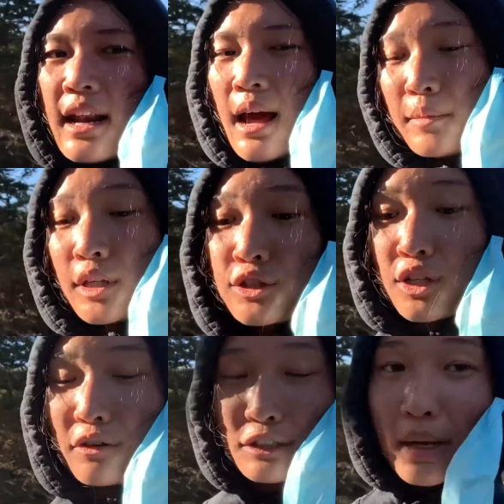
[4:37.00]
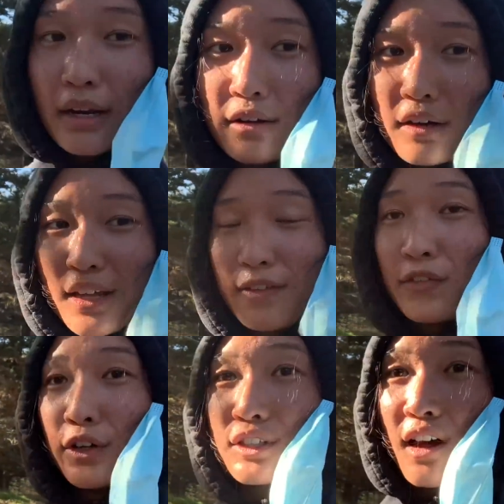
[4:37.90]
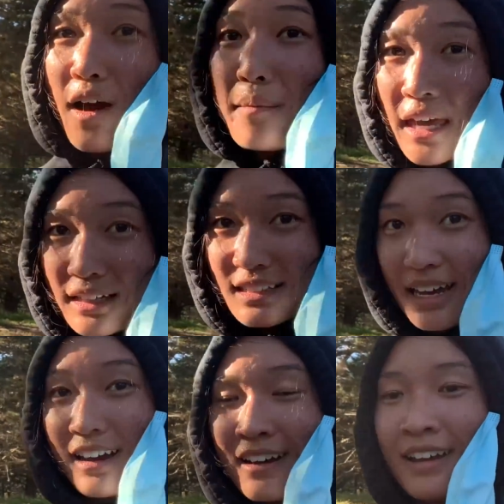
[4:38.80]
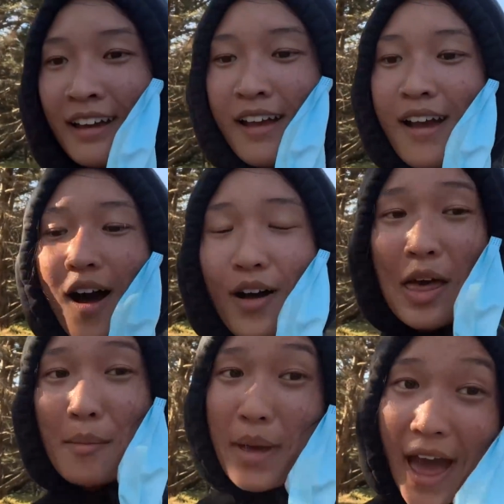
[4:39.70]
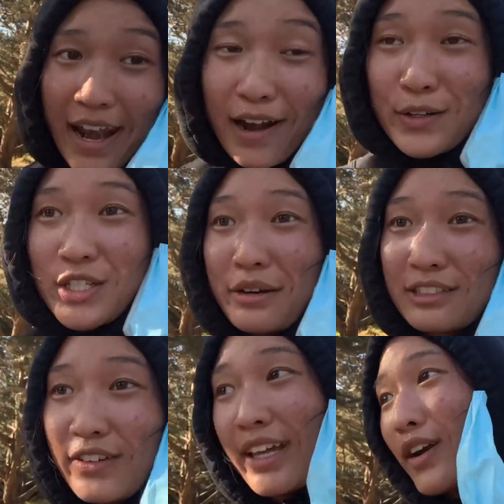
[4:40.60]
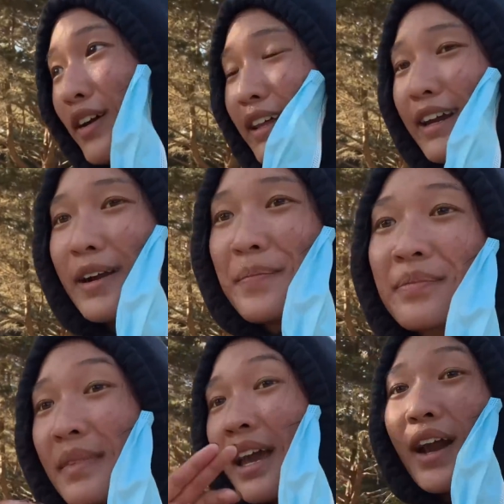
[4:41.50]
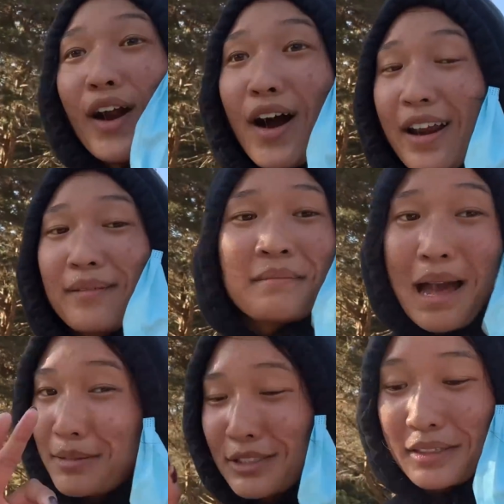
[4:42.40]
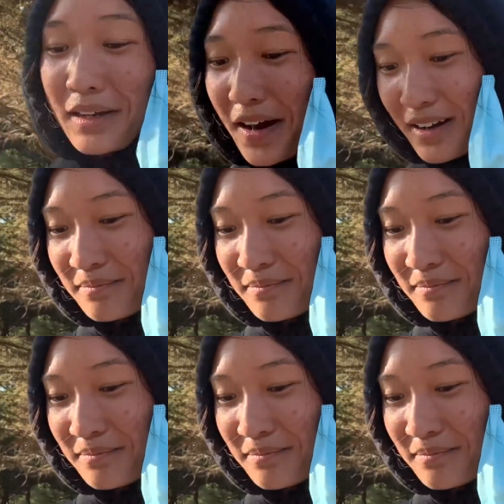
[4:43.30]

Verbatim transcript: I'm so sweaty underneath. It feels amazing. All that bad energy I was feeling earlier, gone, absolutely gone.